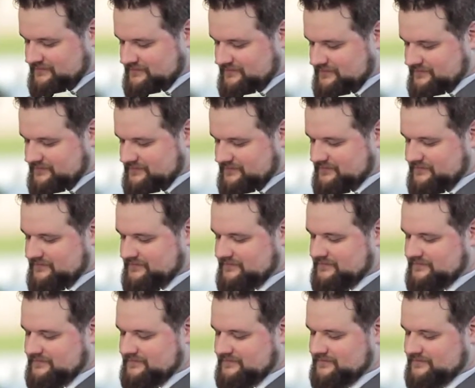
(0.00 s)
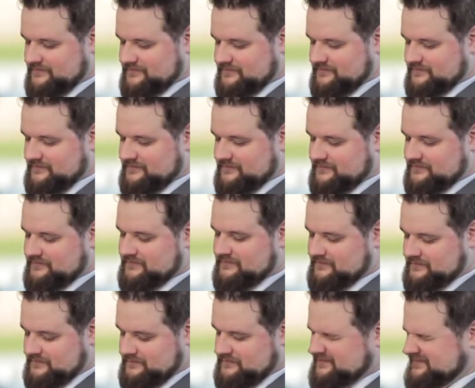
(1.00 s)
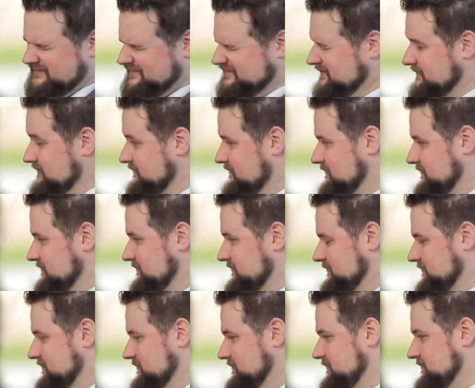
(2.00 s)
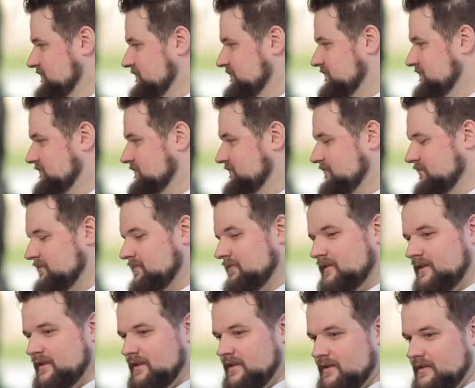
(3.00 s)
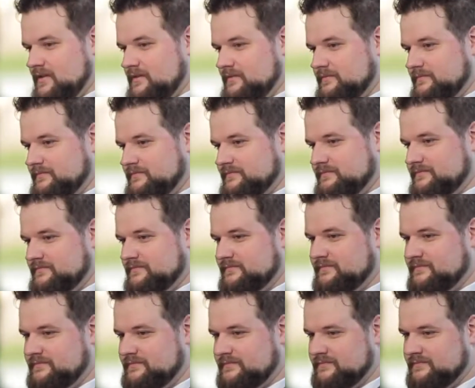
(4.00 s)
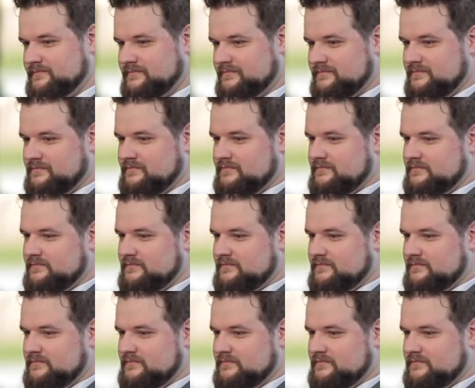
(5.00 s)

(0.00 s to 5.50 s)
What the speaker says: (not speaking)